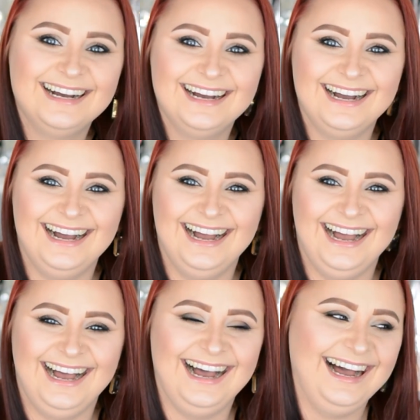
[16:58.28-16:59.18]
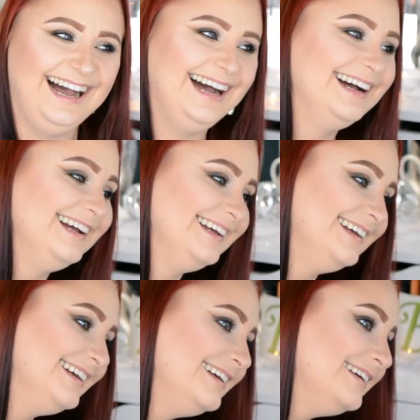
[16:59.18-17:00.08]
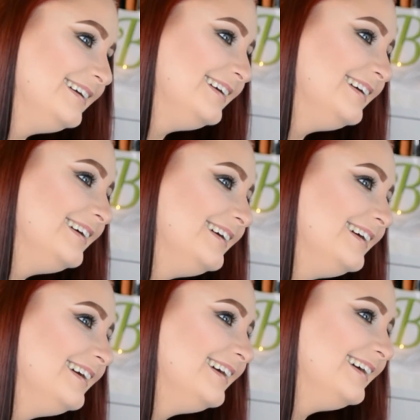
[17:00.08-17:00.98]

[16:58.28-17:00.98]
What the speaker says: That was a live session.